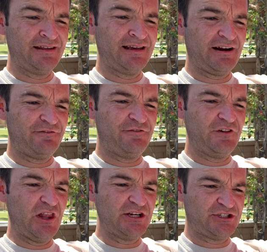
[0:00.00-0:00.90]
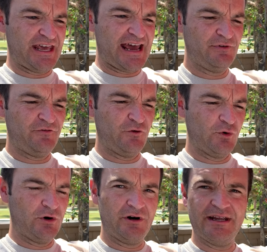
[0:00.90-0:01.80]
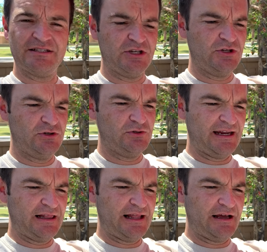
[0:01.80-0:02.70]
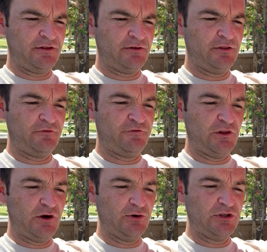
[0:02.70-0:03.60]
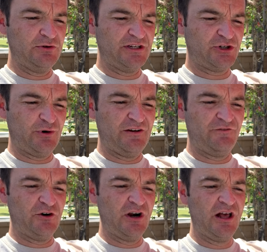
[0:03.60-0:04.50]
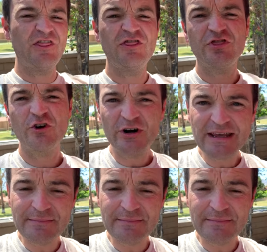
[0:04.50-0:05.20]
you gotta flush that before it's used and allow the flow unit to run for 30